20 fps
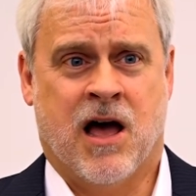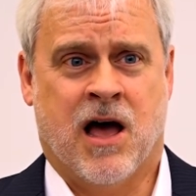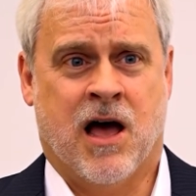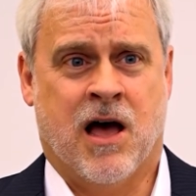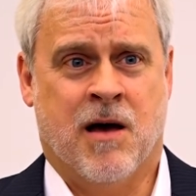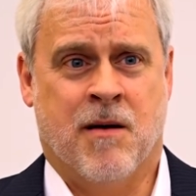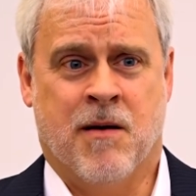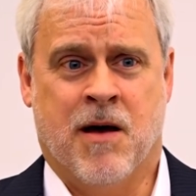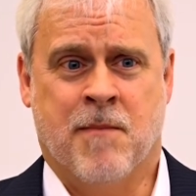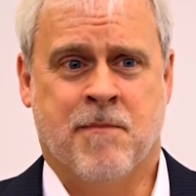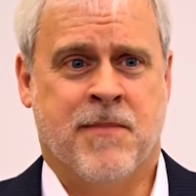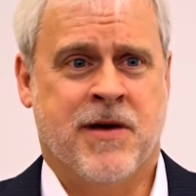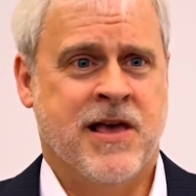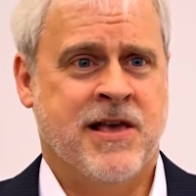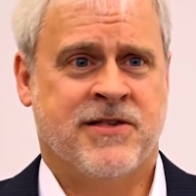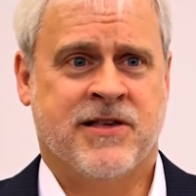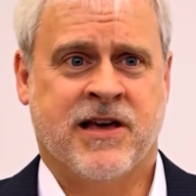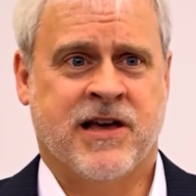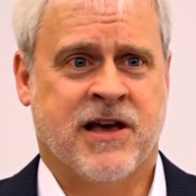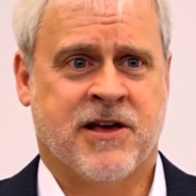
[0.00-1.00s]
uh,
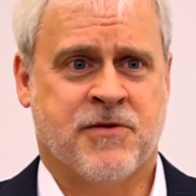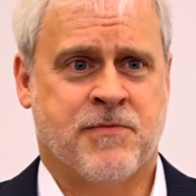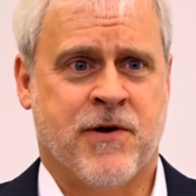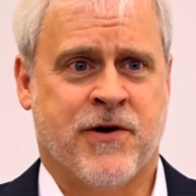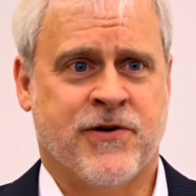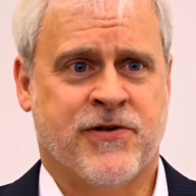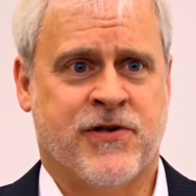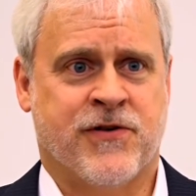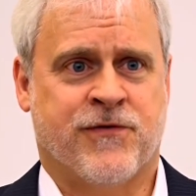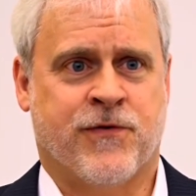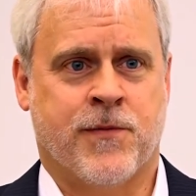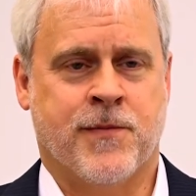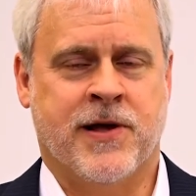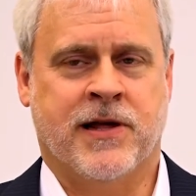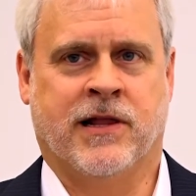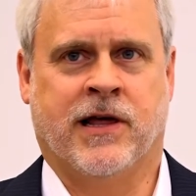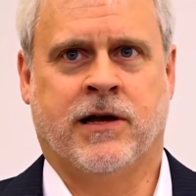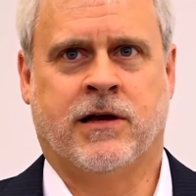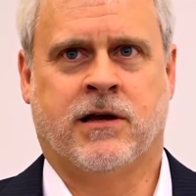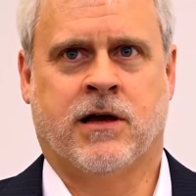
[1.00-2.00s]
amazing experiences for
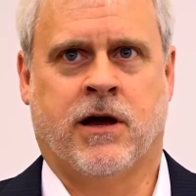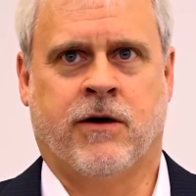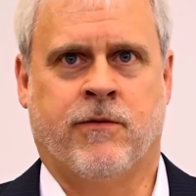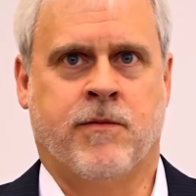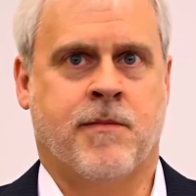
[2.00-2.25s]
me. Like I